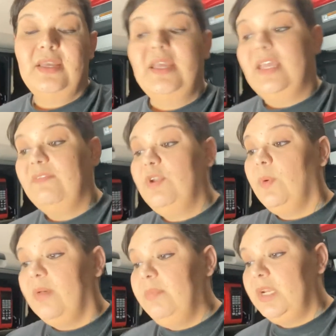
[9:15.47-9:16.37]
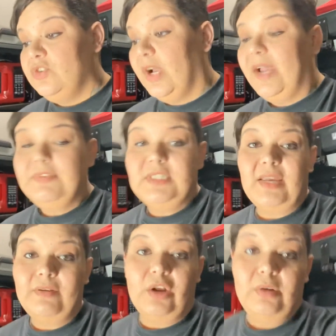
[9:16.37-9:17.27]
If you want me to drive
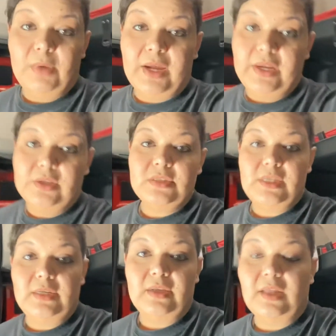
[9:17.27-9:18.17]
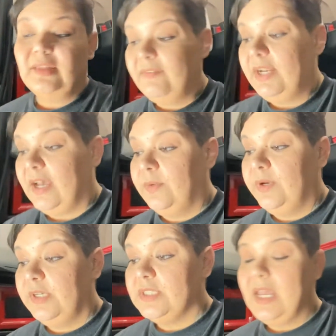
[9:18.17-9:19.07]
700 miles in 11
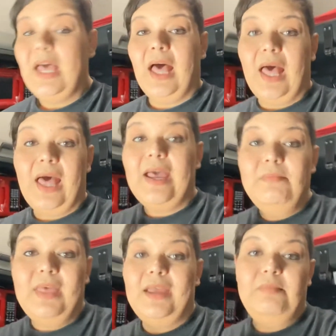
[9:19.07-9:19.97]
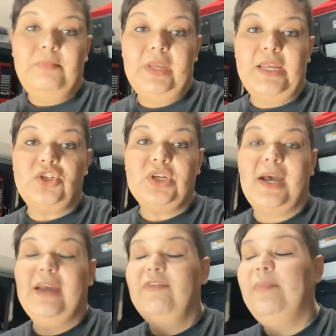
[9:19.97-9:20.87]
hours, I'm that bitch.
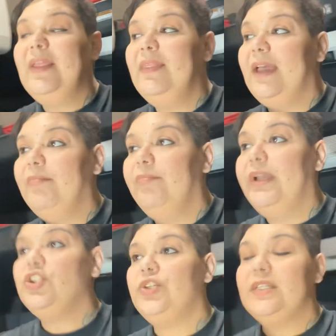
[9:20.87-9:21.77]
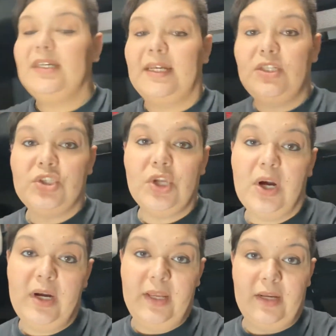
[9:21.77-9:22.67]
I've been that bitch since I
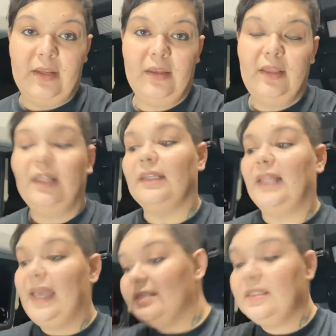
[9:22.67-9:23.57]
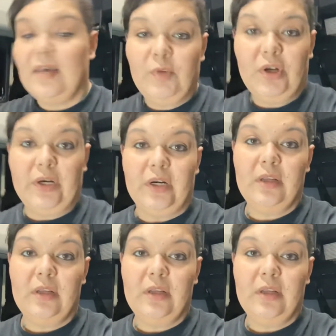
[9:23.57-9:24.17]
started last summer.